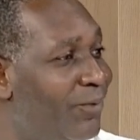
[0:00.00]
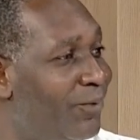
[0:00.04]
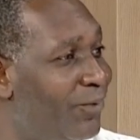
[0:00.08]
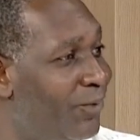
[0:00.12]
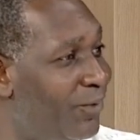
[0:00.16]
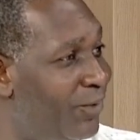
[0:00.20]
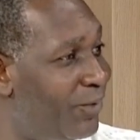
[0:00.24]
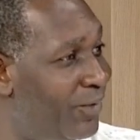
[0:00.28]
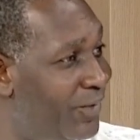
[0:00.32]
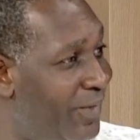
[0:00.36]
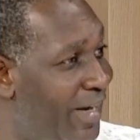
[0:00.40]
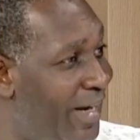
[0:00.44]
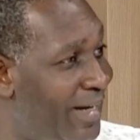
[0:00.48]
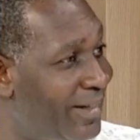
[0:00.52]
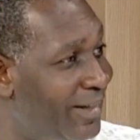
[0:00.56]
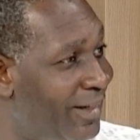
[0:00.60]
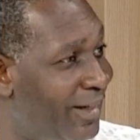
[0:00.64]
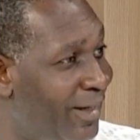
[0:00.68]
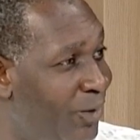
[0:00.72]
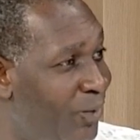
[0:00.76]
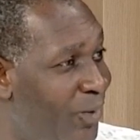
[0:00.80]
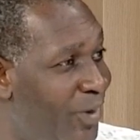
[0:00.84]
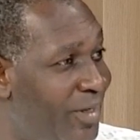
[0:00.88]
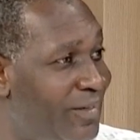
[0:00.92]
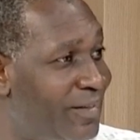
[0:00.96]

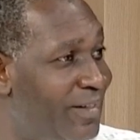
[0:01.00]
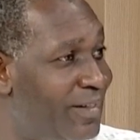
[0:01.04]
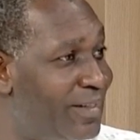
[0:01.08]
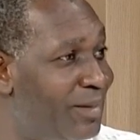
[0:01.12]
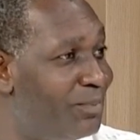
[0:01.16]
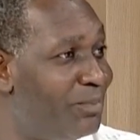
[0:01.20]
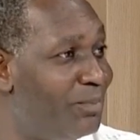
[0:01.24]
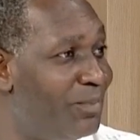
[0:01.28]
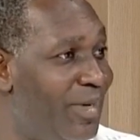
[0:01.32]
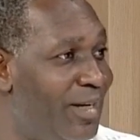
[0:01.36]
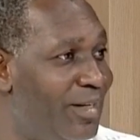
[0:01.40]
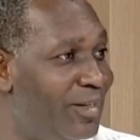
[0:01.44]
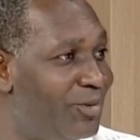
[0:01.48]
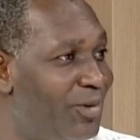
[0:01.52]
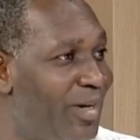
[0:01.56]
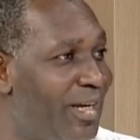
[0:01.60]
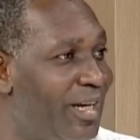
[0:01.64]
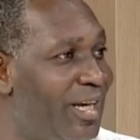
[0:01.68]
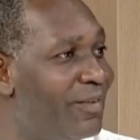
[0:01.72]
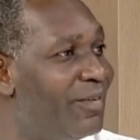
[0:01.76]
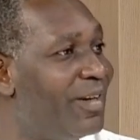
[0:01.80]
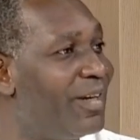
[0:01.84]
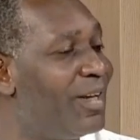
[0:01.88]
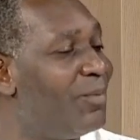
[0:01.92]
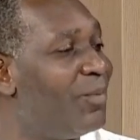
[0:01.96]
wet season maize, you are
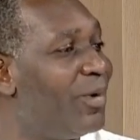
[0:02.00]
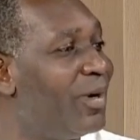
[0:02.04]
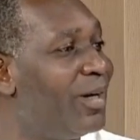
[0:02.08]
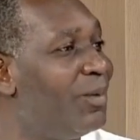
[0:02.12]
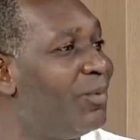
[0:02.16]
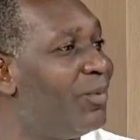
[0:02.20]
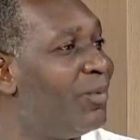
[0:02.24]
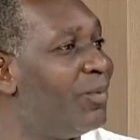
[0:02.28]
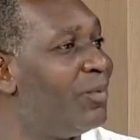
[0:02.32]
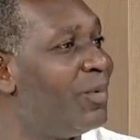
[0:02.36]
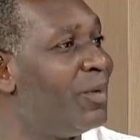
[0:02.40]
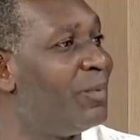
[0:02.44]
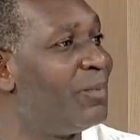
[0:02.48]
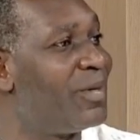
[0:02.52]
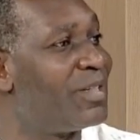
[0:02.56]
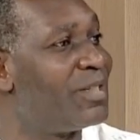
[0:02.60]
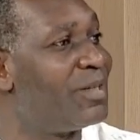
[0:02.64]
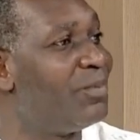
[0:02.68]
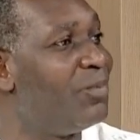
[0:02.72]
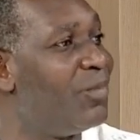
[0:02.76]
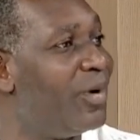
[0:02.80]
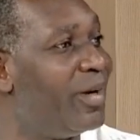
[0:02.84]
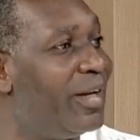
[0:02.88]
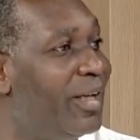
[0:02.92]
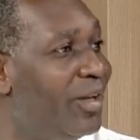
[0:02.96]
giving the person
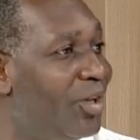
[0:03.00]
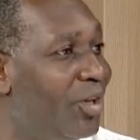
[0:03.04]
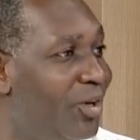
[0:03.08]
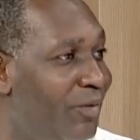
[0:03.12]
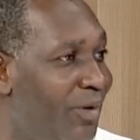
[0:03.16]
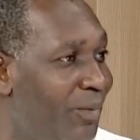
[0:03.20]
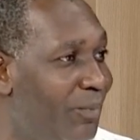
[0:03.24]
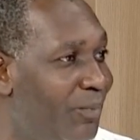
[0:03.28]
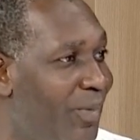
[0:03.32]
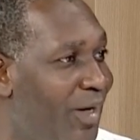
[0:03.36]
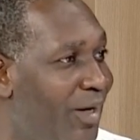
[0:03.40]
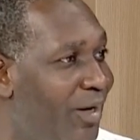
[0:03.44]
money in November.